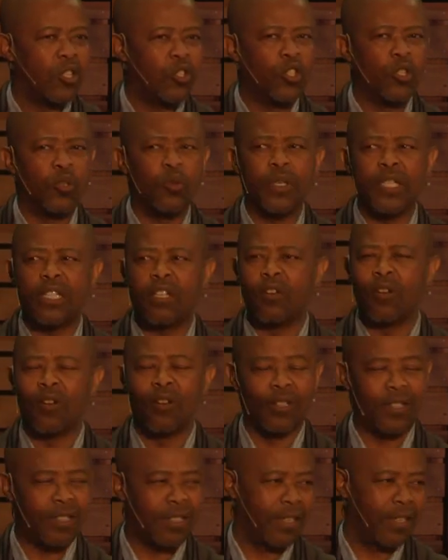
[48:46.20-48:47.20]
Do it,
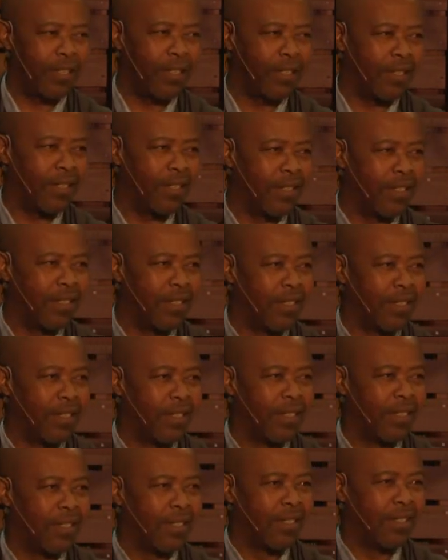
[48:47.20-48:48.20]
Lord.
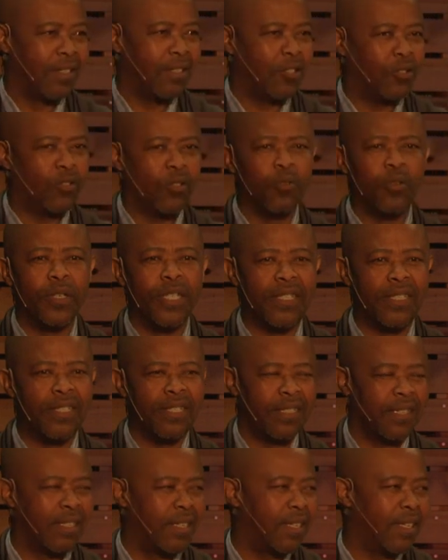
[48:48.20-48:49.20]
Do it
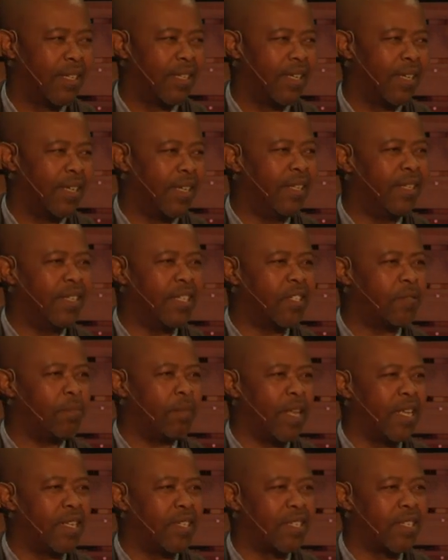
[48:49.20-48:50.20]
in this
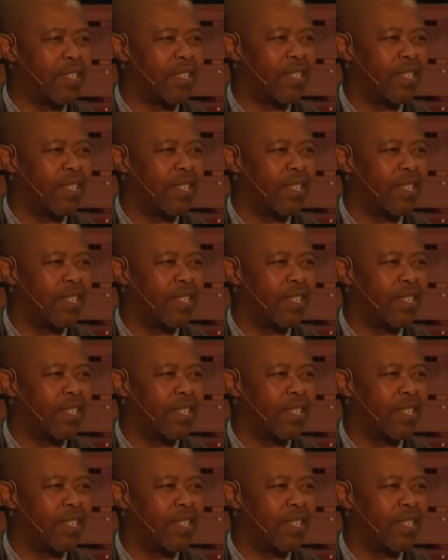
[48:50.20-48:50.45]
place.